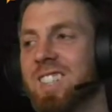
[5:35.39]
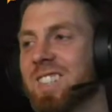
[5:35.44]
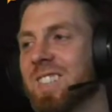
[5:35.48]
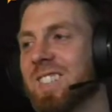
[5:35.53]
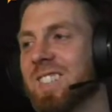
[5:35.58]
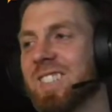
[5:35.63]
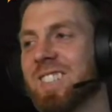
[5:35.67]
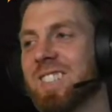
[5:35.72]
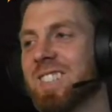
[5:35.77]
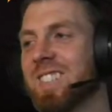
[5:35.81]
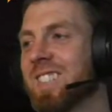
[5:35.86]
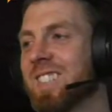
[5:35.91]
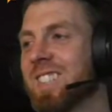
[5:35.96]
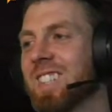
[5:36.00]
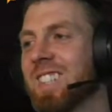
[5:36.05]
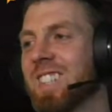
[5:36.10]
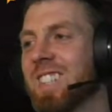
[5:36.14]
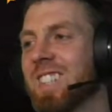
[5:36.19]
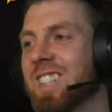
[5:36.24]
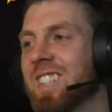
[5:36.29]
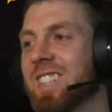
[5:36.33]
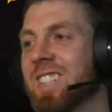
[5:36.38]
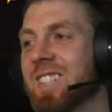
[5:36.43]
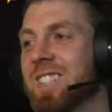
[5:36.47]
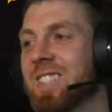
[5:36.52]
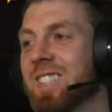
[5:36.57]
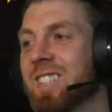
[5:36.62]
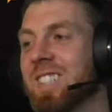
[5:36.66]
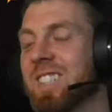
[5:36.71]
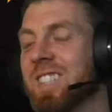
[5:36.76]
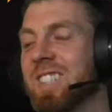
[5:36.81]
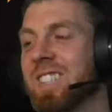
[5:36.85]
Those, I
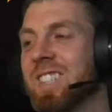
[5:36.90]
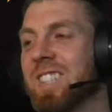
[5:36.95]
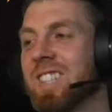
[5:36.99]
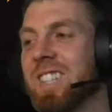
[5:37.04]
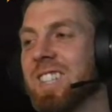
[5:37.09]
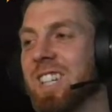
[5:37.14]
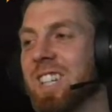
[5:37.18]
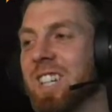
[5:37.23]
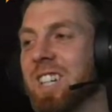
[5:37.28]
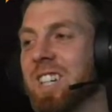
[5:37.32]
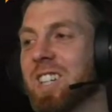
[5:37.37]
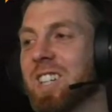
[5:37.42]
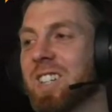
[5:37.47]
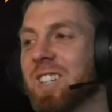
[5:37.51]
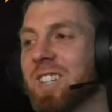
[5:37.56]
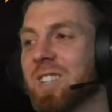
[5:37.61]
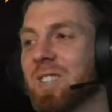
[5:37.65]
don't know,